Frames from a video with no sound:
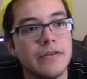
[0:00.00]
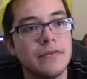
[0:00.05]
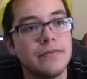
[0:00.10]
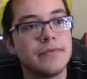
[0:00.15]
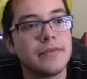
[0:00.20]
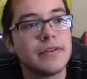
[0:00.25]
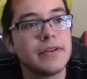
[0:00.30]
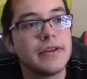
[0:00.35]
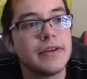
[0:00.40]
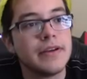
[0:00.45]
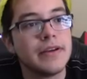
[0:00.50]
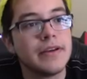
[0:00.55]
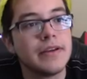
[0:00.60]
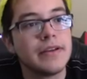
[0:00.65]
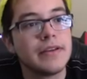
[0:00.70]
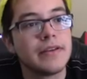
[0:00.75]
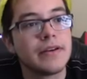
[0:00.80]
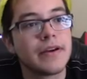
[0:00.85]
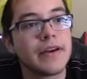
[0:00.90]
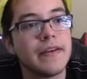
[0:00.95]

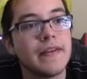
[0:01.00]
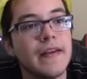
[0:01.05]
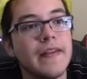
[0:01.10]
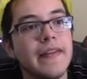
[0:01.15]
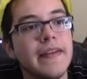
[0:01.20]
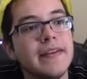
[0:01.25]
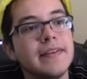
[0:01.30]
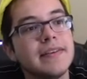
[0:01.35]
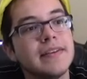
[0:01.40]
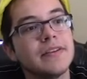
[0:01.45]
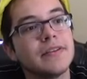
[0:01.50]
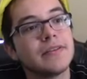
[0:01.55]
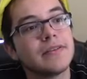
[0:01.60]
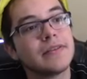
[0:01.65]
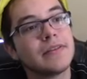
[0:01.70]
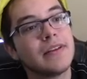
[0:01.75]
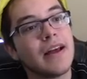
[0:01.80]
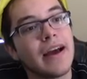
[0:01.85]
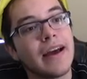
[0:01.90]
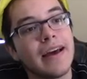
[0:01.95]
hopefully, okay, this
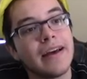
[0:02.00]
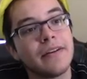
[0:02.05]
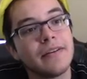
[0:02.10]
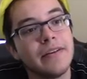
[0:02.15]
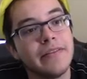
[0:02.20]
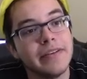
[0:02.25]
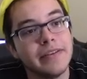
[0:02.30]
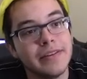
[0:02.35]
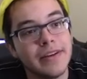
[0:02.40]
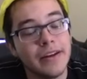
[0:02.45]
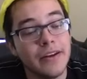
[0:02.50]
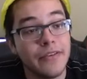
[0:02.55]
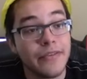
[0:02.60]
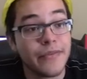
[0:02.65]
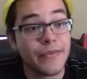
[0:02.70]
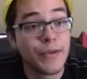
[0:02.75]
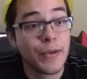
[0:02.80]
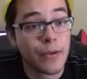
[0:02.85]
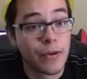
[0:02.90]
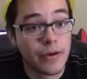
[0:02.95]
is, I don't even see any
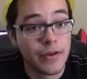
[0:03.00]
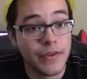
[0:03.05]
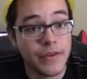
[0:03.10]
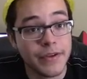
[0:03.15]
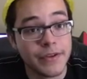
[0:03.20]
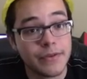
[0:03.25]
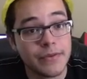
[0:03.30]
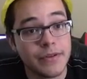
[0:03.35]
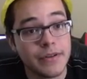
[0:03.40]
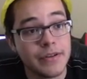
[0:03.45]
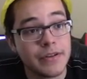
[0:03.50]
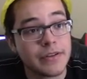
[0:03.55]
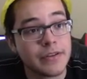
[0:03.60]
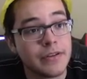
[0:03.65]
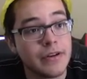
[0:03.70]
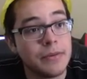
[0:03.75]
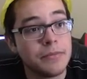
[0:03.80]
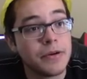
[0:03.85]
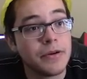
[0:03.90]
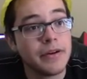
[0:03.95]
floor on this one,
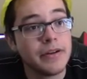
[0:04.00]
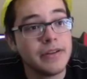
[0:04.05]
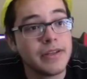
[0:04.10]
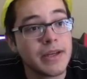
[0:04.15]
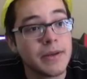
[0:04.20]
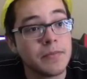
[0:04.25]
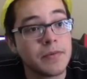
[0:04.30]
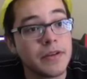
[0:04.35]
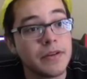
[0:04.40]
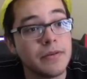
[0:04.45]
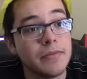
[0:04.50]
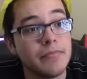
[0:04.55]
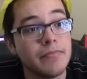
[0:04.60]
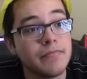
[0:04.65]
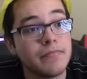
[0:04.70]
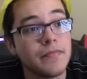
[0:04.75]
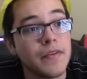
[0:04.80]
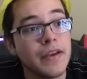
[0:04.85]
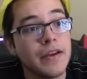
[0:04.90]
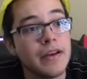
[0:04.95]
so I'm already tempted.
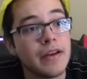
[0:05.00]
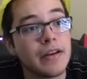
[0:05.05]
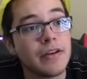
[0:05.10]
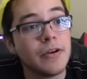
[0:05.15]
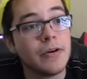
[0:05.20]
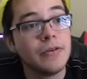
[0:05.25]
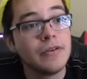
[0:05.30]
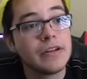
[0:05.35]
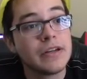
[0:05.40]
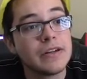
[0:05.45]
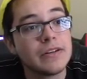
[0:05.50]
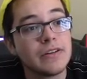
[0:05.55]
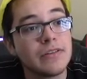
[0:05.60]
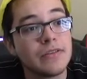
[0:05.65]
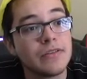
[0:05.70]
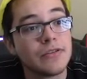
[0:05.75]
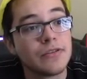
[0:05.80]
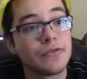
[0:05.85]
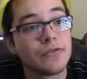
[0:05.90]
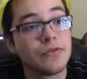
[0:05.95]
Don't touch
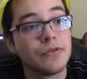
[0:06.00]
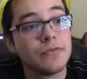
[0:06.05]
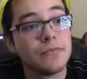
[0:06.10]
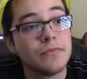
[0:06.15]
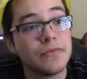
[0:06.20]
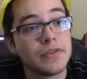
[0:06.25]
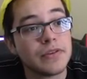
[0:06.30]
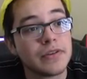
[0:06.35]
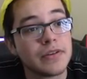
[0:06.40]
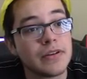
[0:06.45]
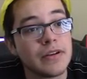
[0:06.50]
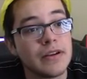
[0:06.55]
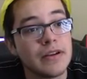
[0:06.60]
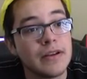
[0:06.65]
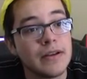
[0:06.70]
the shrooms.